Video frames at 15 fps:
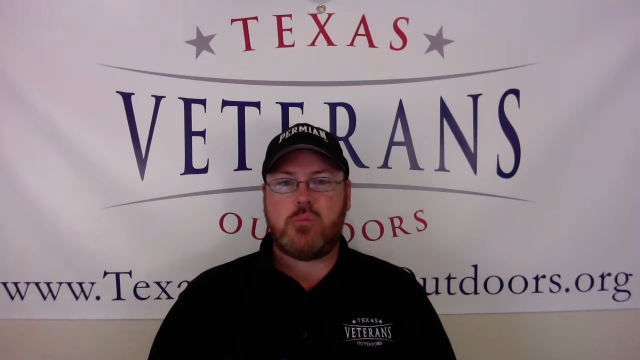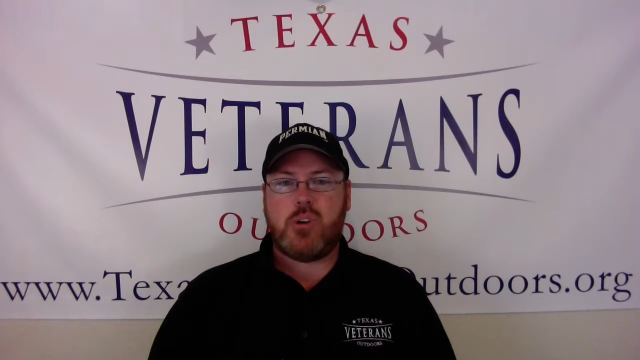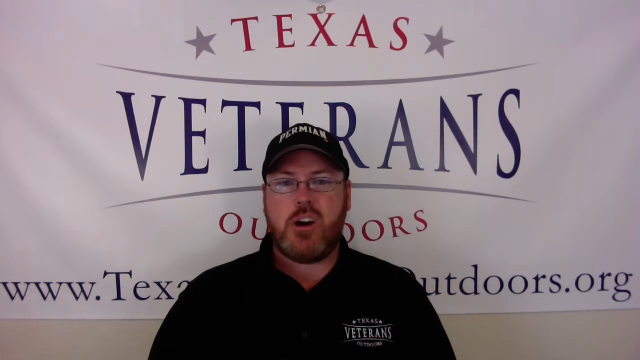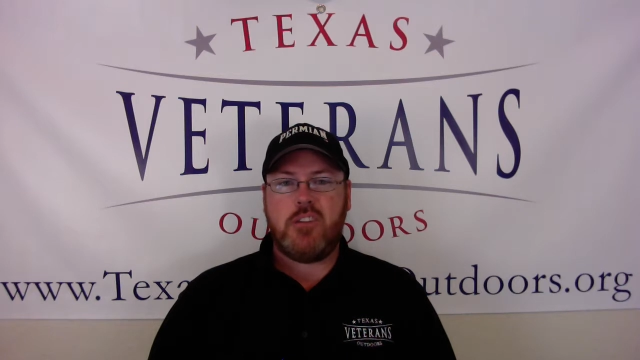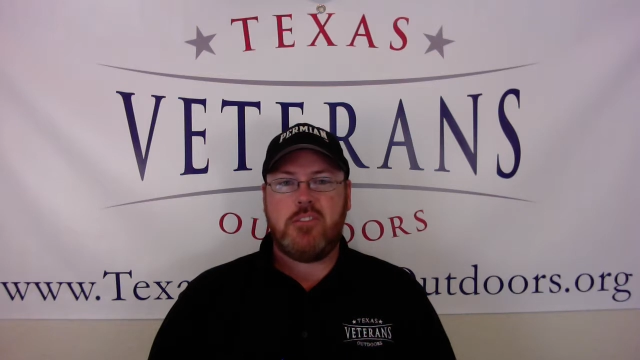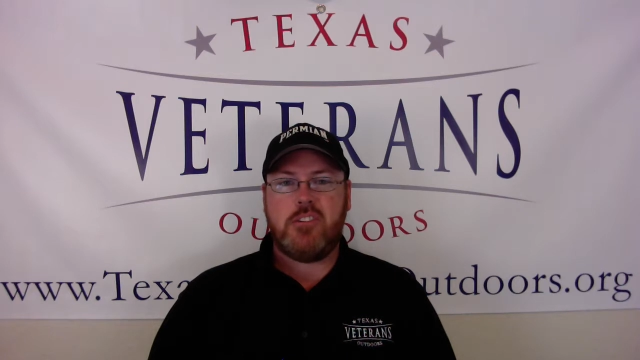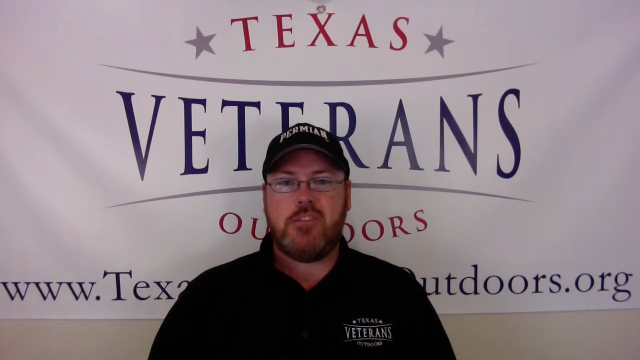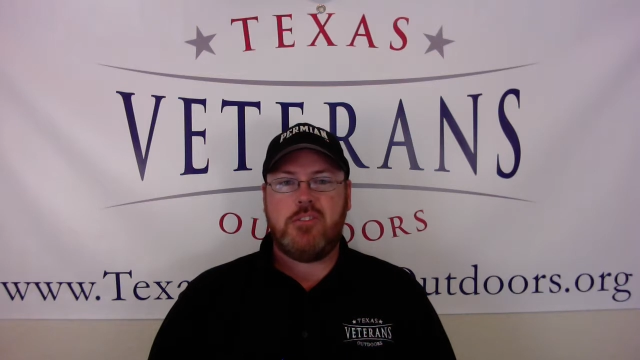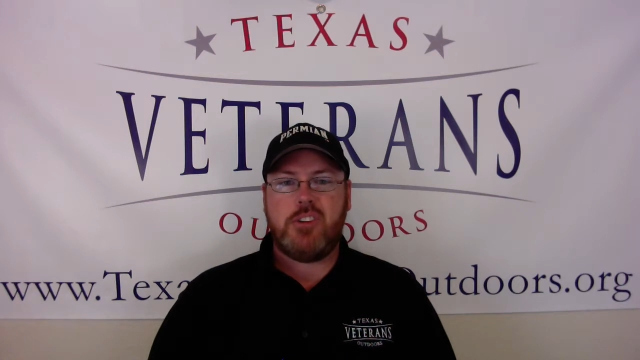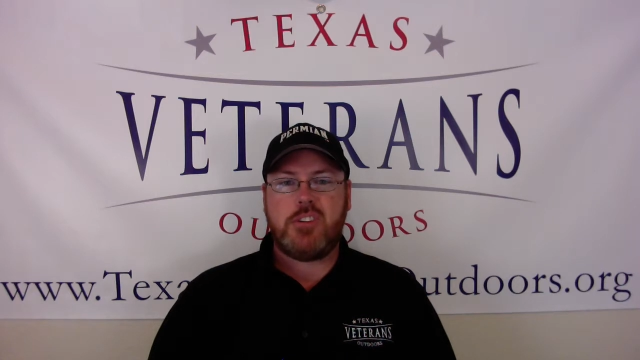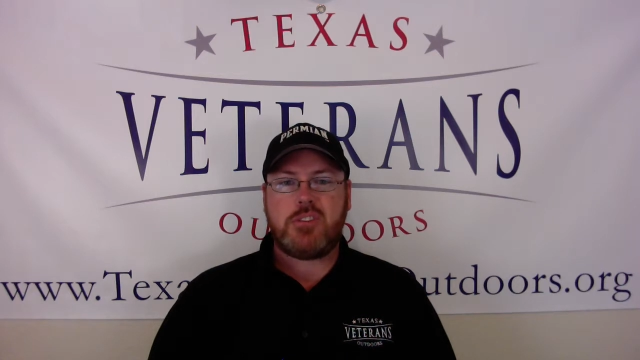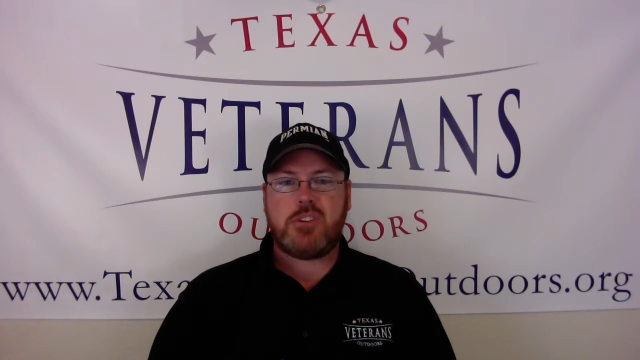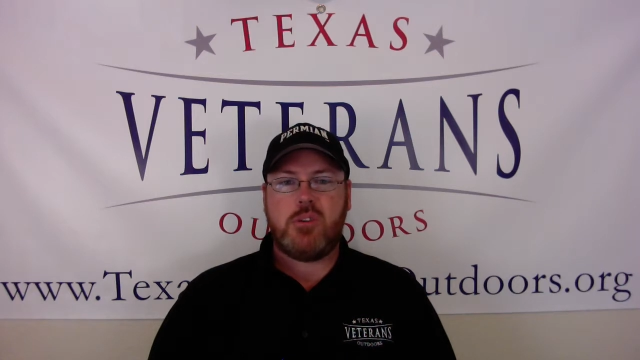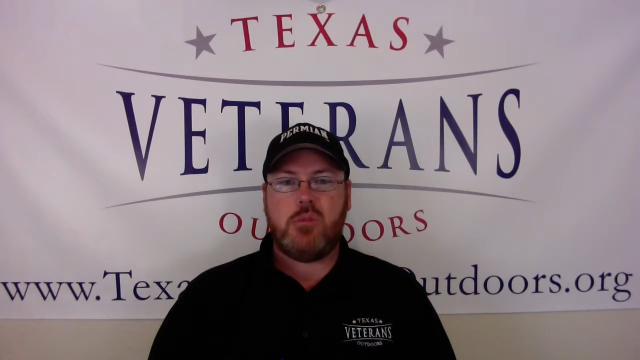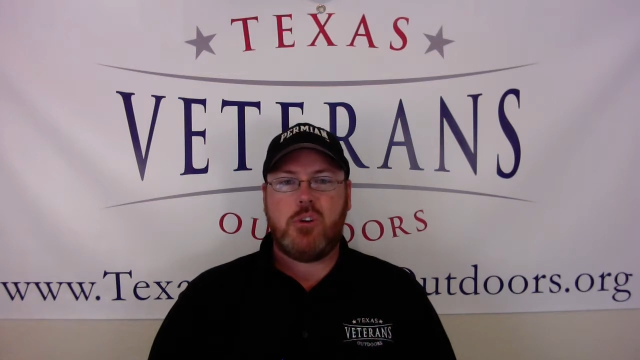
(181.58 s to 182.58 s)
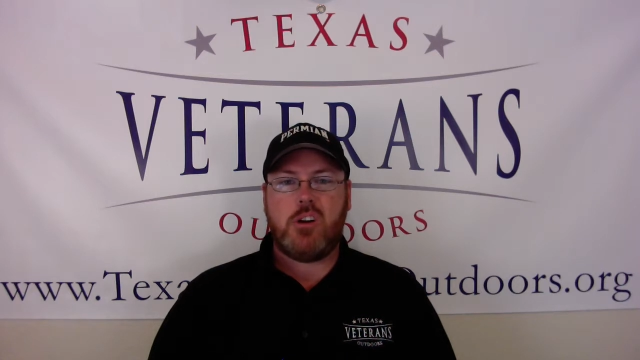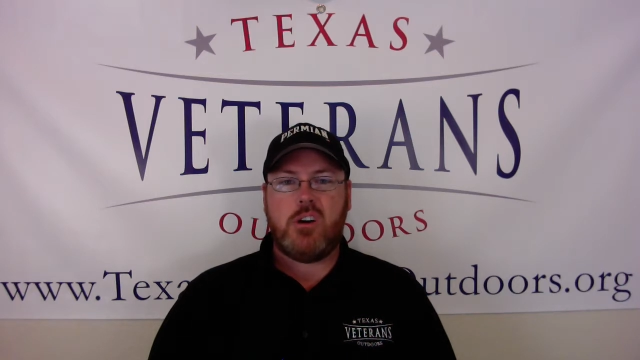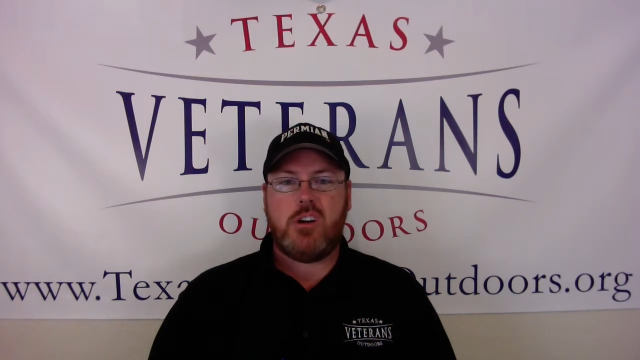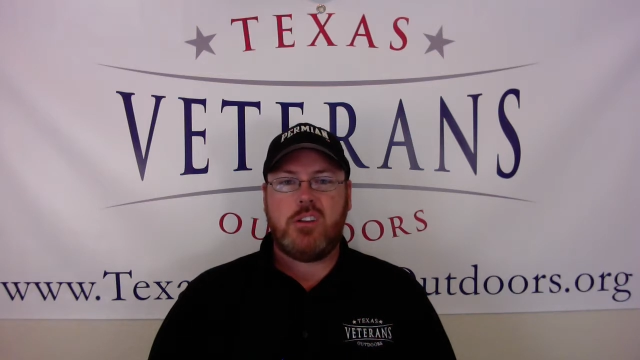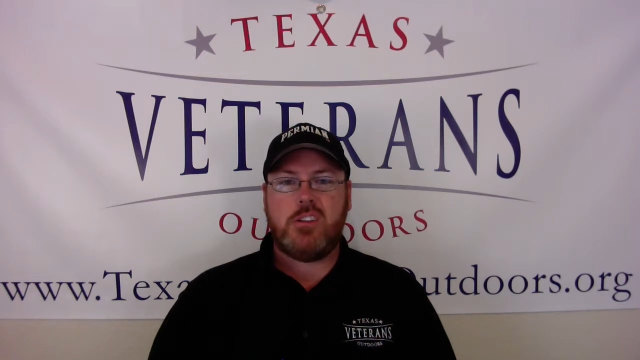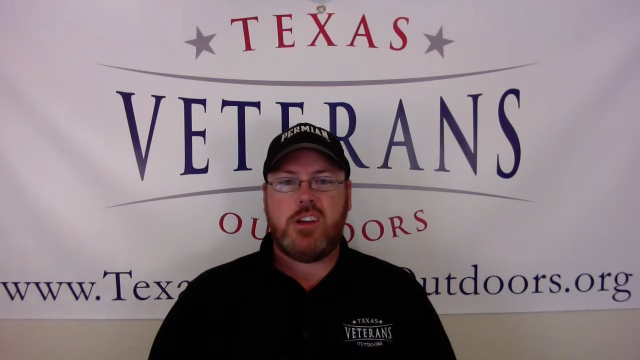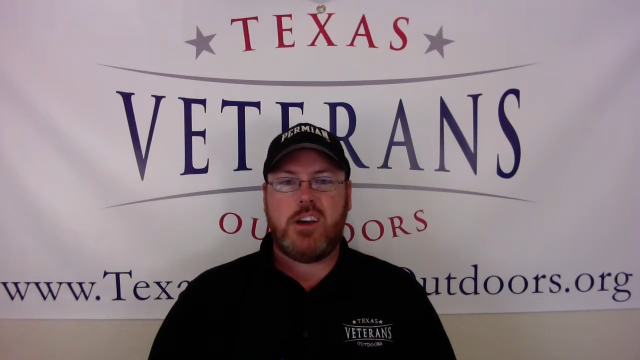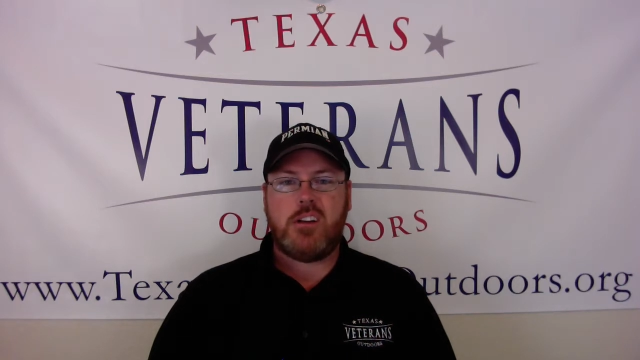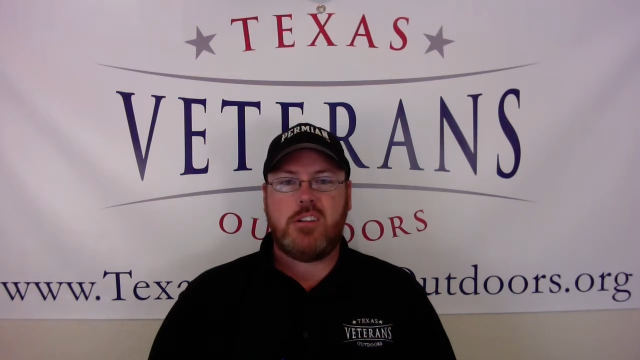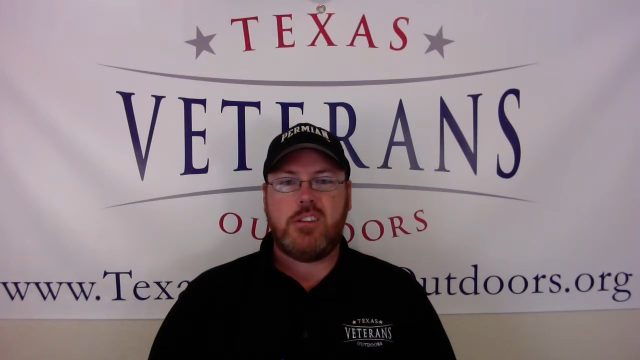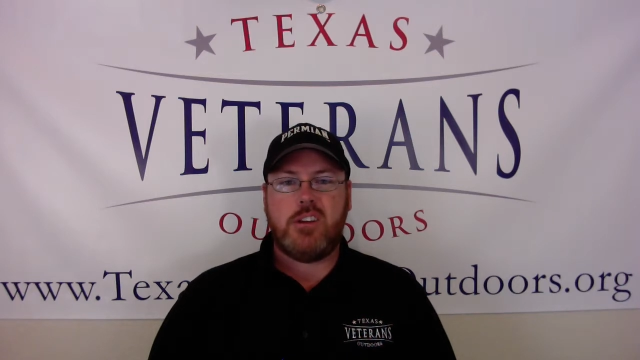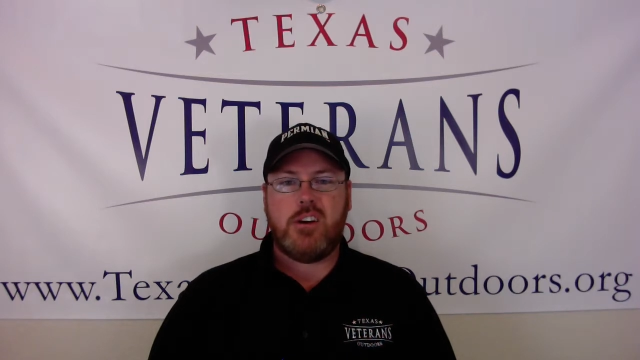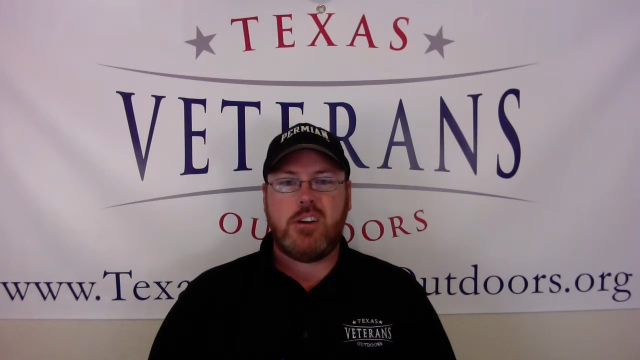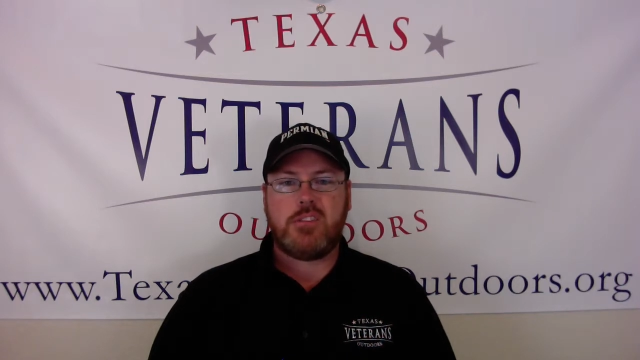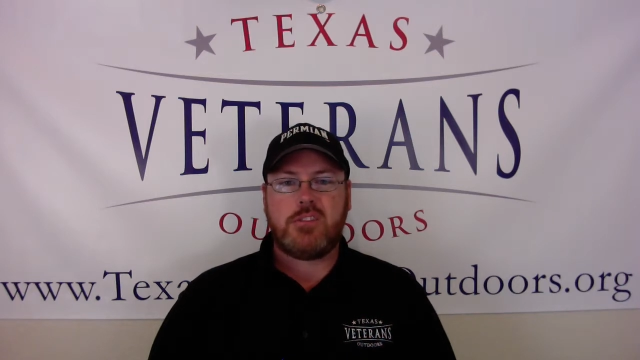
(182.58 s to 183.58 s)
private events going on down in
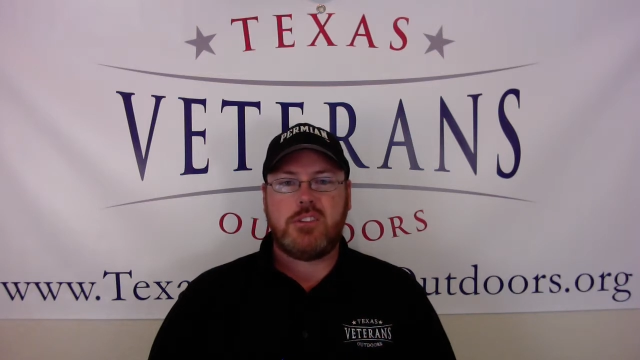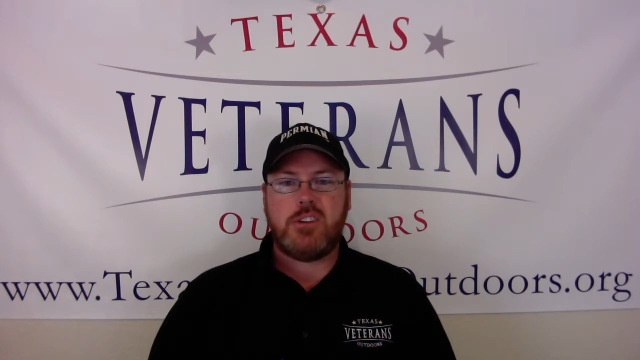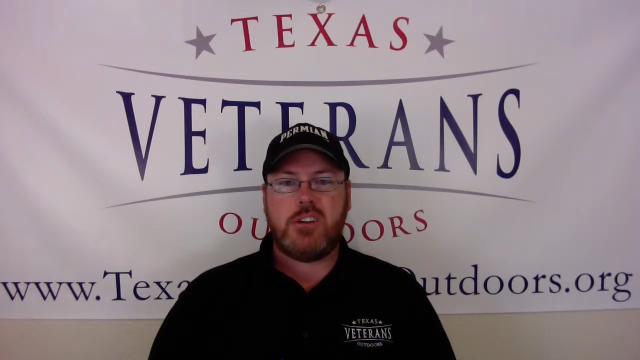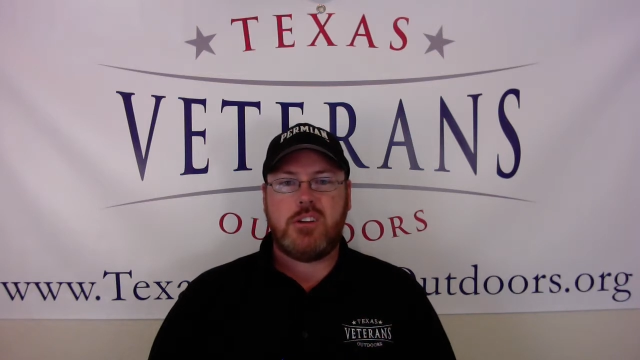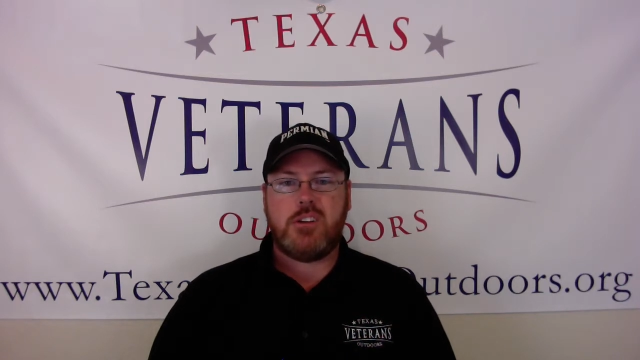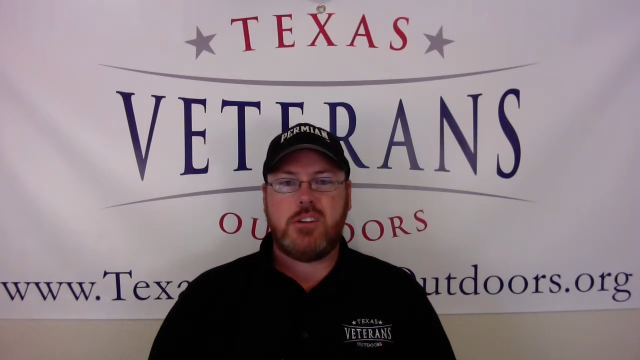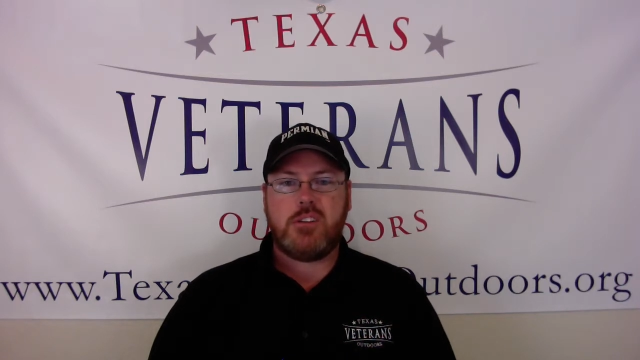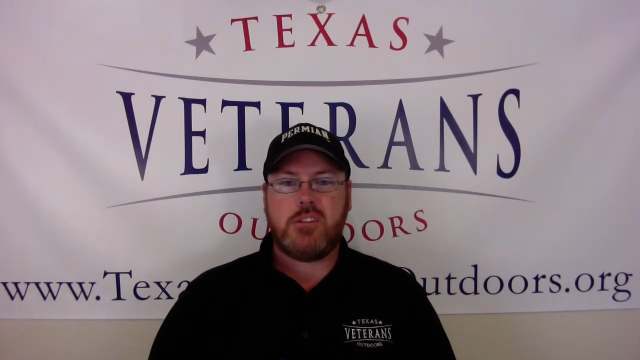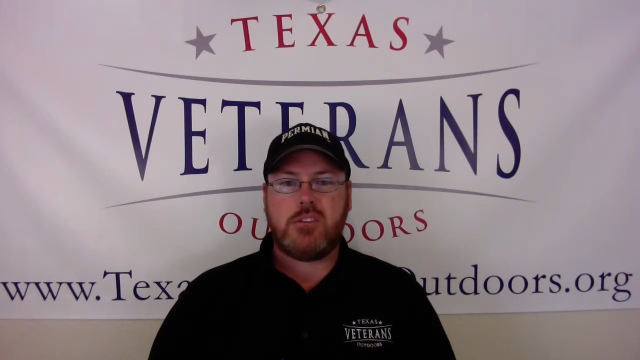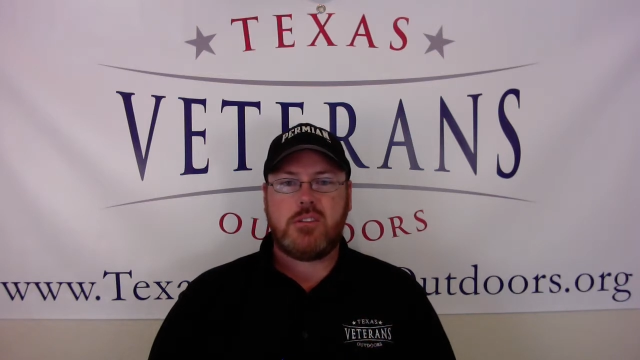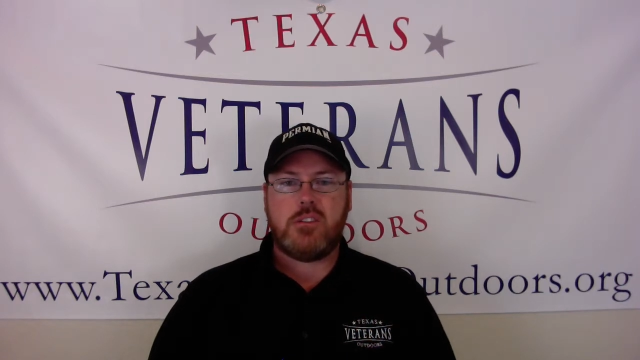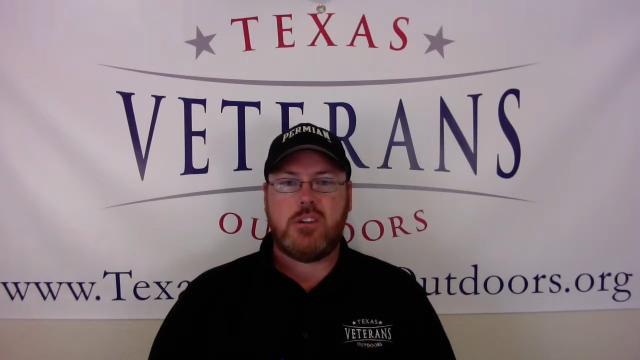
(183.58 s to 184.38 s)
the Austin area.